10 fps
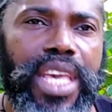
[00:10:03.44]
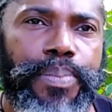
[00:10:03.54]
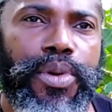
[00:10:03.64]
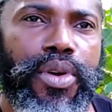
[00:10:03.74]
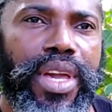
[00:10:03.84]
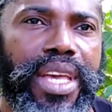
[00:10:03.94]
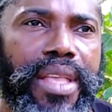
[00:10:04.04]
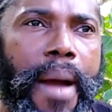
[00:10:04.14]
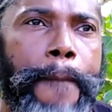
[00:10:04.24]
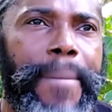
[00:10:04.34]
keep you in
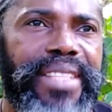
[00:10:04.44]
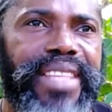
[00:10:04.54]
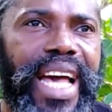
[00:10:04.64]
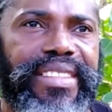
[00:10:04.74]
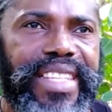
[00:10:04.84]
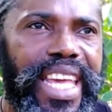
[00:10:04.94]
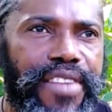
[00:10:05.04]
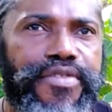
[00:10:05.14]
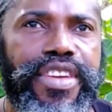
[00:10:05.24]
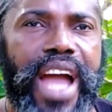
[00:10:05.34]
mental
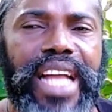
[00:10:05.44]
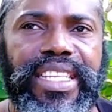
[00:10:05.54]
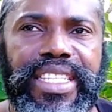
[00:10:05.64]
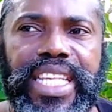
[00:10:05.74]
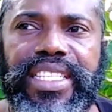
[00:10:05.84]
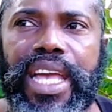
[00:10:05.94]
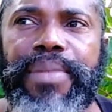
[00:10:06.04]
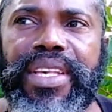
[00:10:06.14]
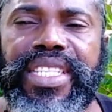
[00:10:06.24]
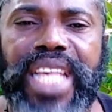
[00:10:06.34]
slavery, and the system
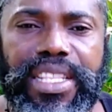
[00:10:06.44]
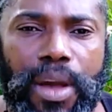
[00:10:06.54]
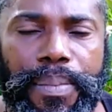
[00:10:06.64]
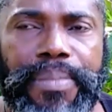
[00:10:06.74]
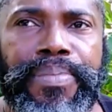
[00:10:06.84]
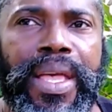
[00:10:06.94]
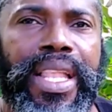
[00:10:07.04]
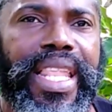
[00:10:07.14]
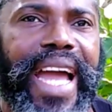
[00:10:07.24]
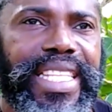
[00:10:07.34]
is set up
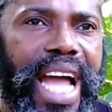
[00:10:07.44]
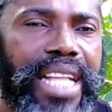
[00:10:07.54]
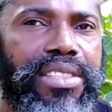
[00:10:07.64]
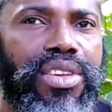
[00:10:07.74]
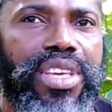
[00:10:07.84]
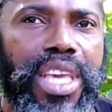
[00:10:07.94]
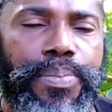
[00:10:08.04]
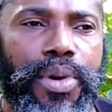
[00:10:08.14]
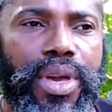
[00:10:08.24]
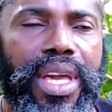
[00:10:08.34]
like that to
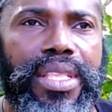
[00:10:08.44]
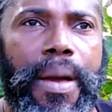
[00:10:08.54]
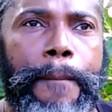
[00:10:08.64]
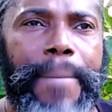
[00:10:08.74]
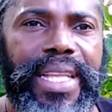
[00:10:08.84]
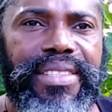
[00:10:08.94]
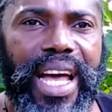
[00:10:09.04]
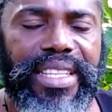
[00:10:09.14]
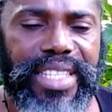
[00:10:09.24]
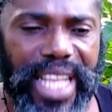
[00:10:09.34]
keep you in
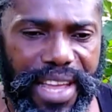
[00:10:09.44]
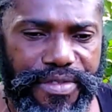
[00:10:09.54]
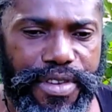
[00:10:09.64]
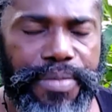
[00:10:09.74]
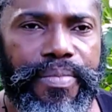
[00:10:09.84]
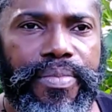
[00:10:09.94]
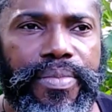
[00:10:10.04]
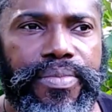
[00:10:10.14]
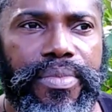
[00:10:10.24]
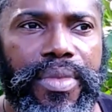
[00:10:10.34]
mental slavery.
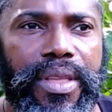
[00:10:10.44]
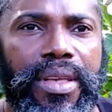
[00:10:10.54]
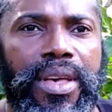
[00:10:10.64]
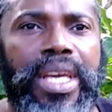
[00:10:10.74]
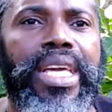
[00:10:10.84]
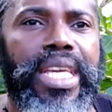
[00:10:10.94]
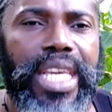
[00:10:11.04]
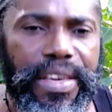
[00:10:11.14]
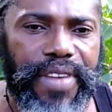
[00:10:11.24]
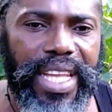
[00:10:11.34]

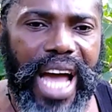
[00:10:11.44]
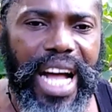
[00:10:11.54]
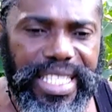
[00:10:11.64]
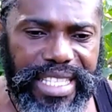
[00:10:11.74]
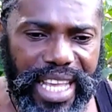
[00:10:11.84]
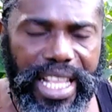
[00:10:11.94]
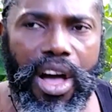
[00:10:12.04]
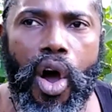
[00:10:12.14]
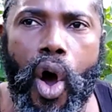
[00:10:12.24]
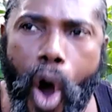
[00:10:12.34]
Even until
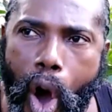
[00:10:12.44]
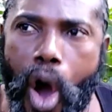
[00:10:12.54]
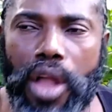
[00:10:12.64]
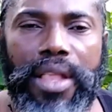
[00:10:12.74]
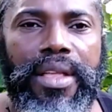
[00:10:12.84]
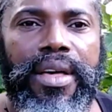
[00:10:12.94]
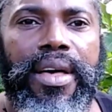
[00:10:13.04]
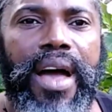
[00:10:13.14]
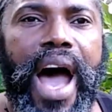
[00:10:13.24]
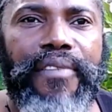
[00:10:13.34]
all
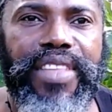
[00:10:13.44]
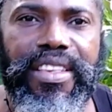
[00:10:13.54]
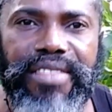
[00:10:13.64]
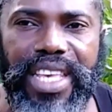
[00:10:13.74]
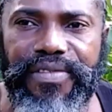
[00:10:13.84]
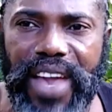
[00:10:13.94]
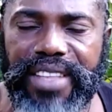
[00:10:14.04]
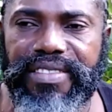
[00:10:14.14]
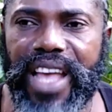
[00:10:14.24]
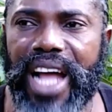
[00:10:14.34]
of these
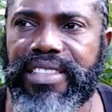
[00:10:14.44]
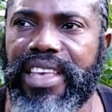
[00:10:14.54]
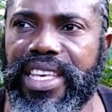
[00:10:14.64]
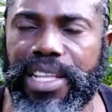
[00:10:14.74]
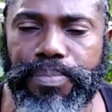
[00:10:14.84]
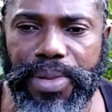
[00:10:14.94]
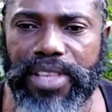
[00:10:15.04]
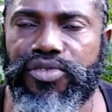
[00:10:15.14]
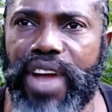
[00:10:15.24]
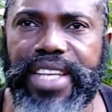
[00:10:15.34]
events are taking
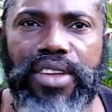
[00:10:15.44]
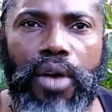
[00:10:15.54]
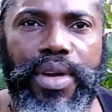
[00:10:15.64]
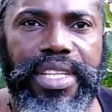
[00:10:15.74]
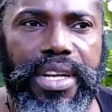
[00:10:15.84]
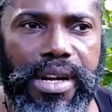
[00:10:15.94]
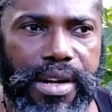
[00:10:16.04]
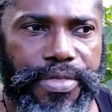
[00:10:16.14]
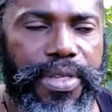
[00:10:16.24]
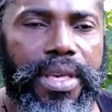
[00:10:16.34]
place right now in the
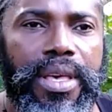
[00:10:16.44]
earth,